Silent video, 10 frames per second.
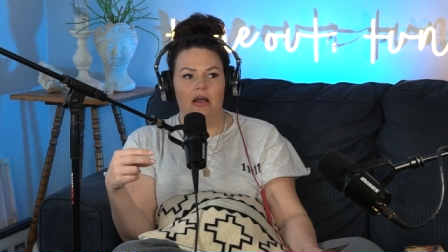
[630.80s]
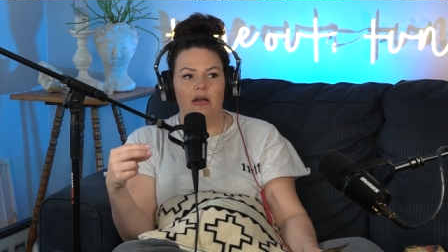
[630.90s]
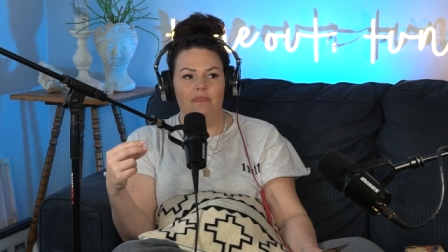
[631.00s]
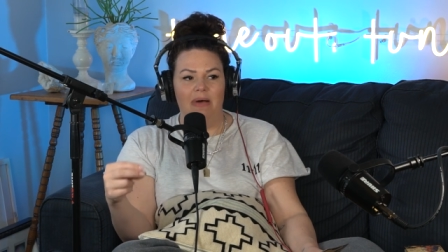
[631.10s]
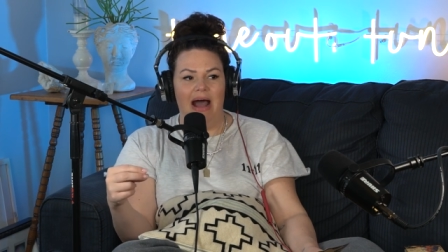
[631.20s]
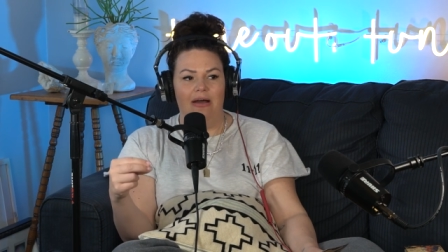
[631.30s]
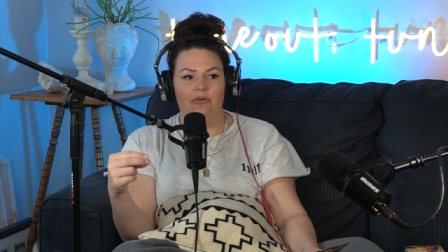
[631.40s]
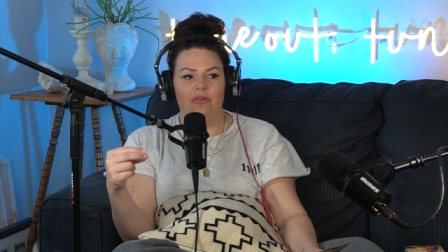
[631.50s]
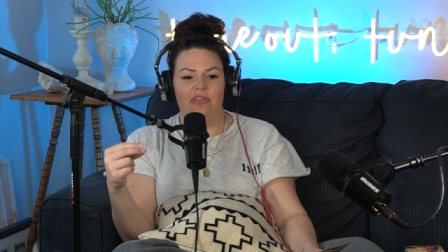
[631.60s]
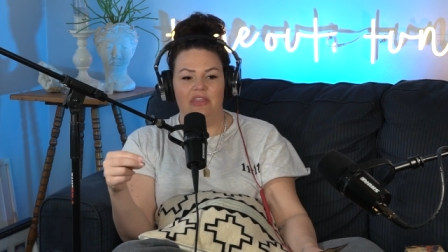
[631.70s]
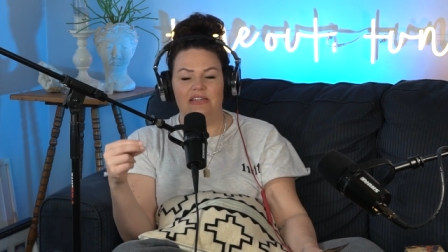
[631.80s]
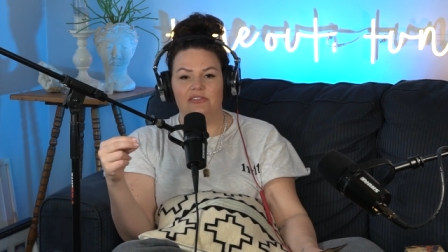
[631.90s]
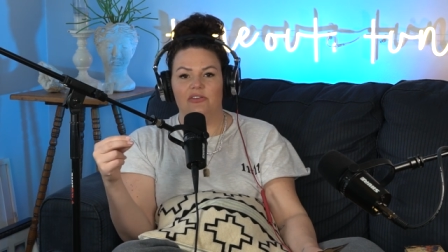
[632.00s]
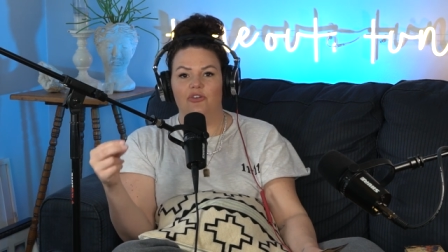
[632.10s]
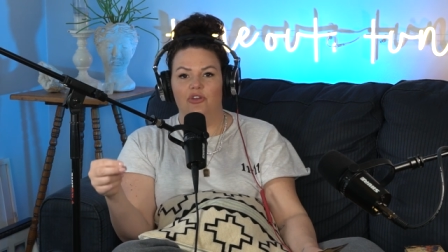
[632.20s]
about
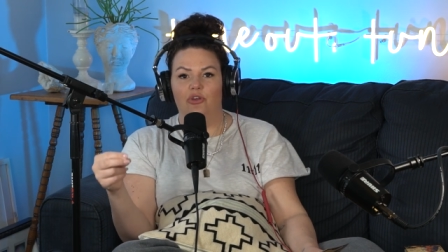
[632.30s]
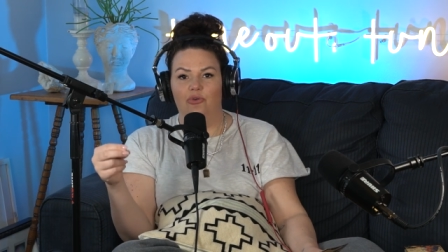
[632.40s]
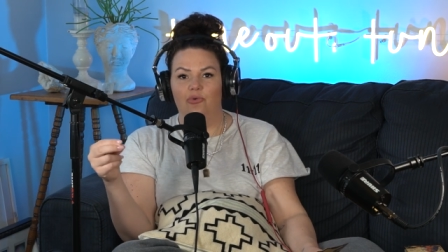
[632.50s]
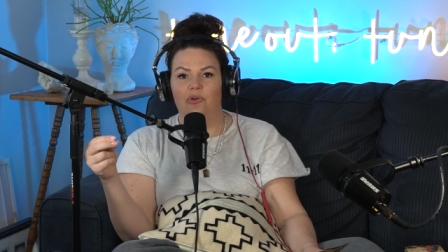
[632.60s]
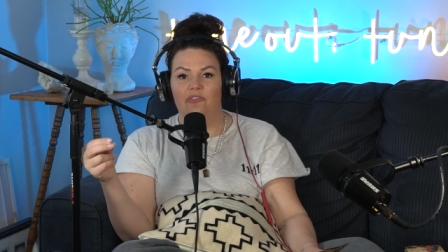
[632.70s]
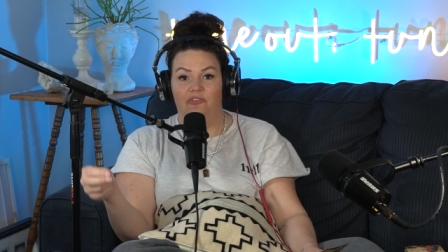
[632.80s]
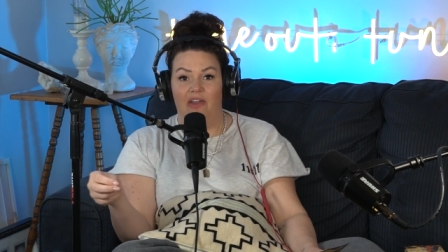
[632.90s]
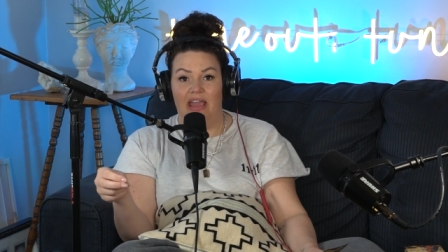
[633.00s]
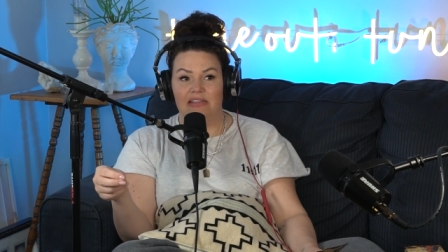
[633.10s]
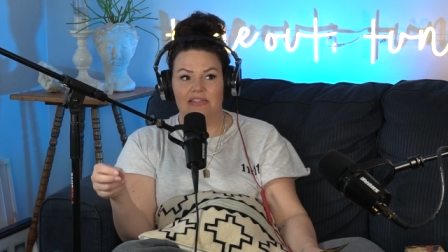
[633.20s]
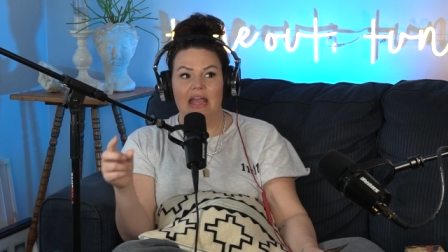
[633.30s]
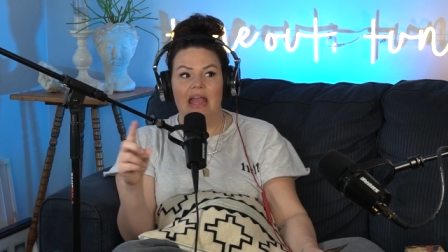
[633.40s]
this new phase.